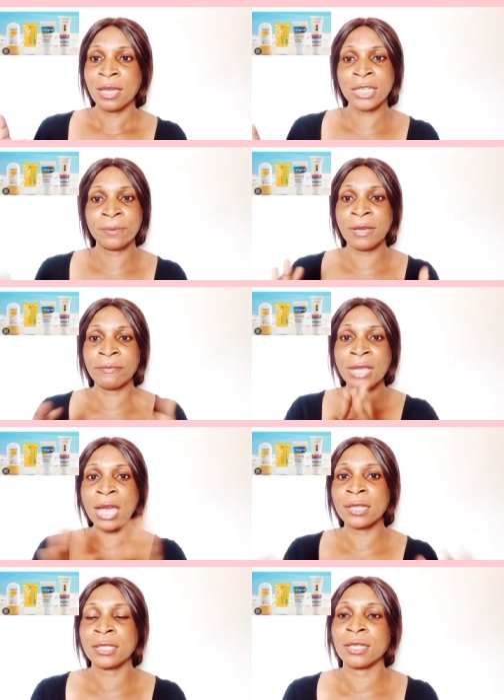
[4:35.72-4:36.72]
spf
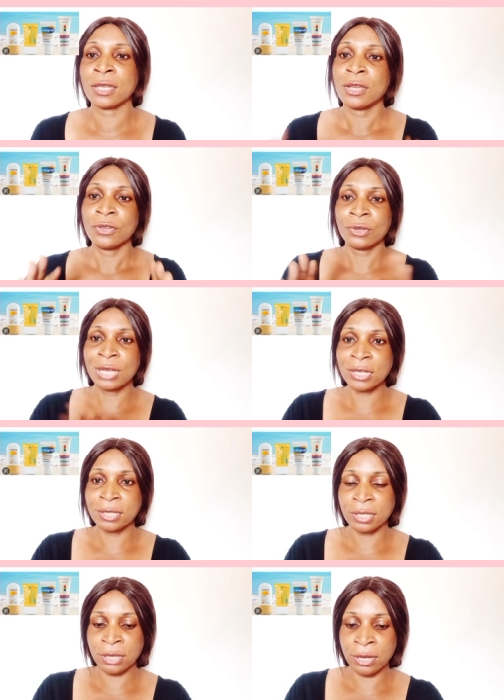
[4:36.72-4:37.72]
30 you get
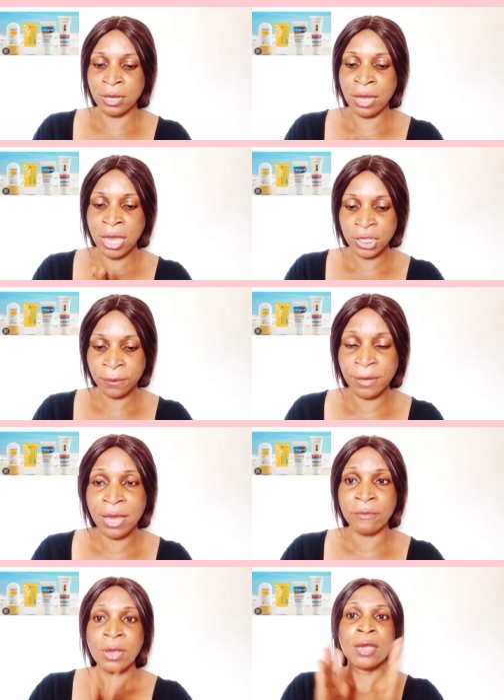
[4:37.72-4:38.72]
a, a, a,
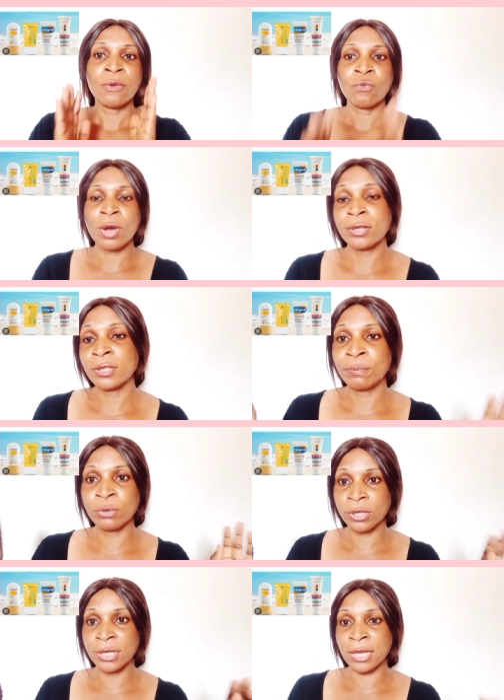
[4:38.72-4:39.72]
spf what's the
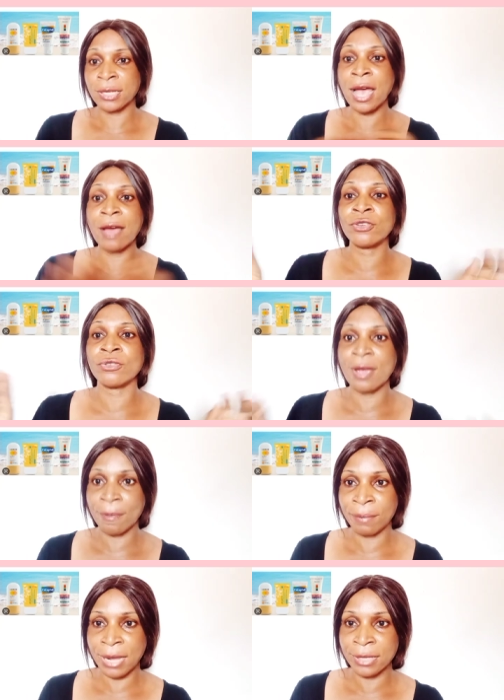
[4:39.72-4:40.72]
process how do you
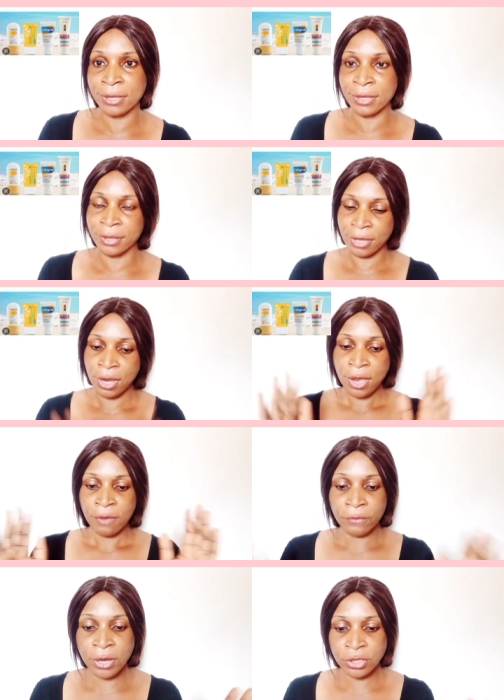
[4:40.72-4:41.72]
apply this
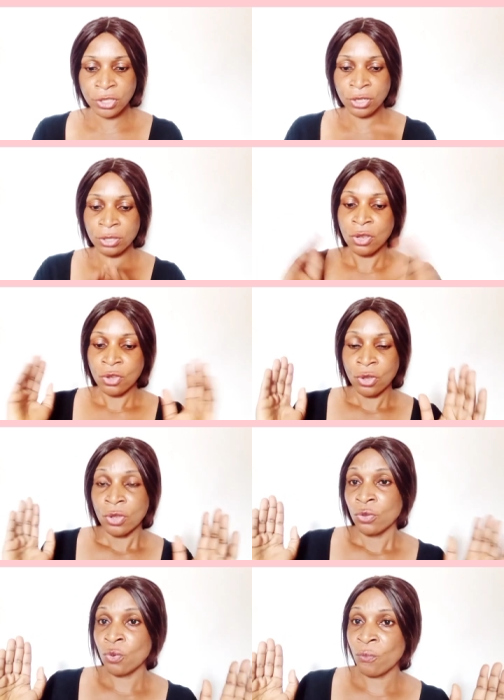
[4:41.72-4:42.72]
first thing
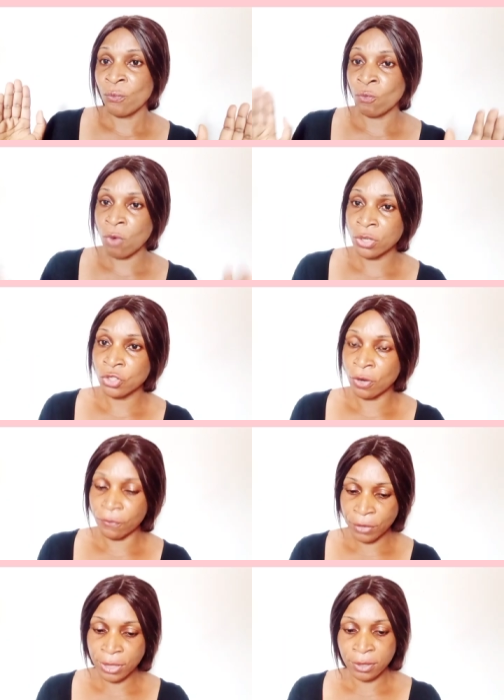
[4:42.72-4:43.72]
you wash your
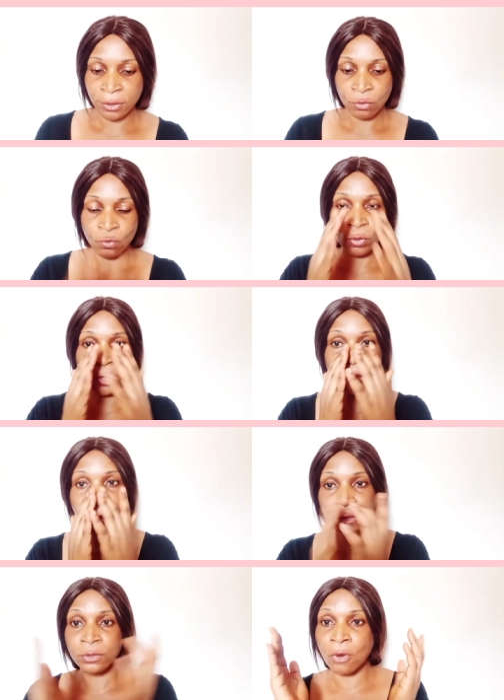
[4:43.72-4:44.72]
face with this
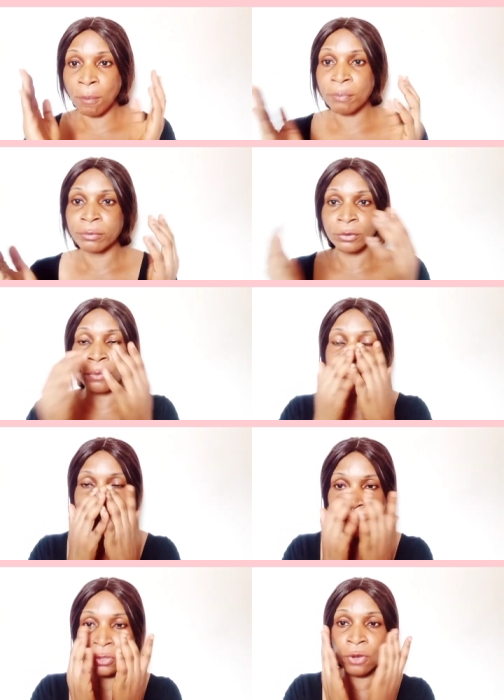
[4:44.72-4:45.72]
soap you
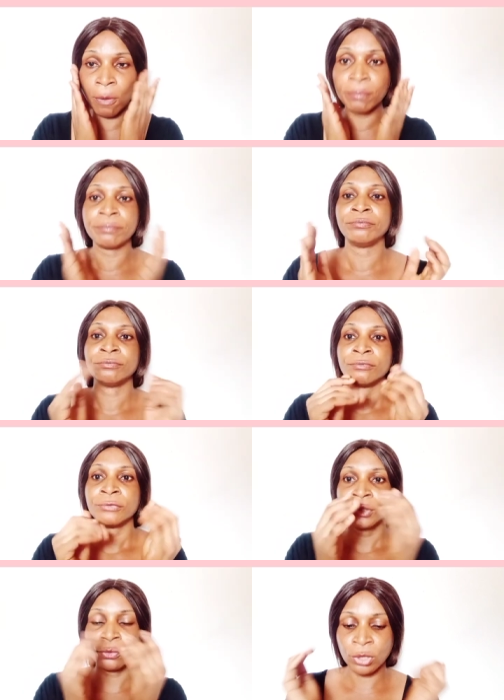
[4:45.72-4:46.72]
might soap
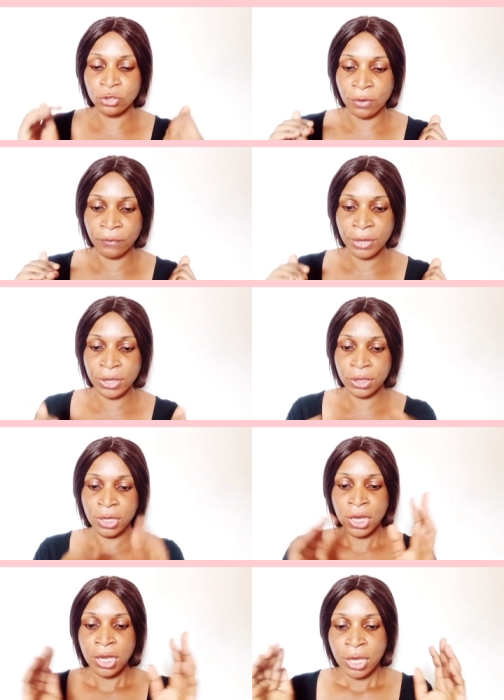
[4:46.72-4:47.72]
you wash your face
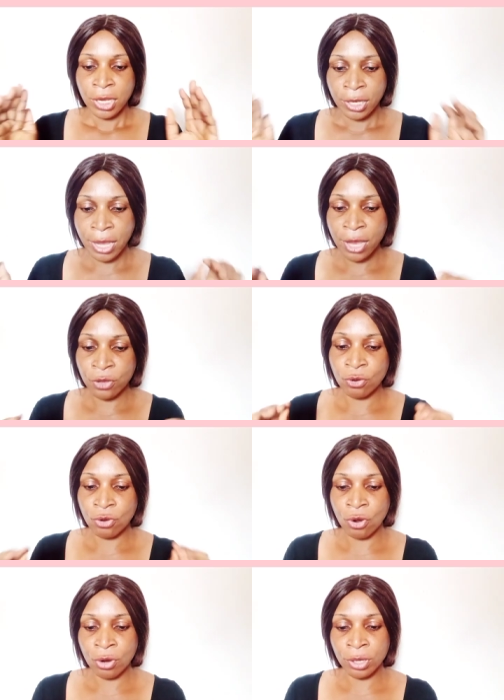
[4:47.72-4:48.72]
then you
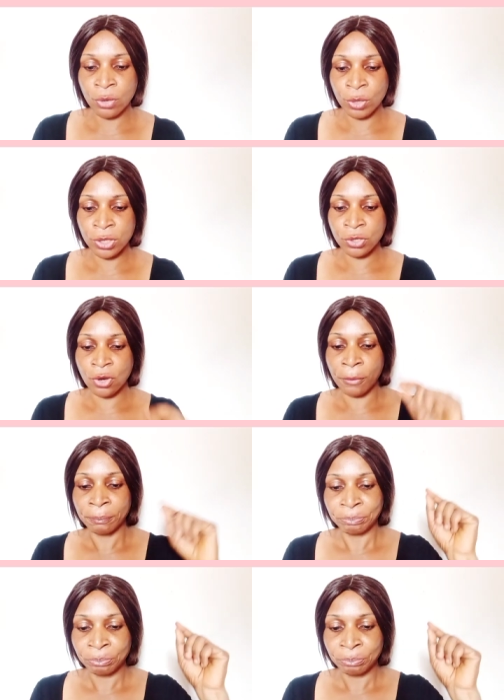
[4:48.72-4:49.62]
go in with your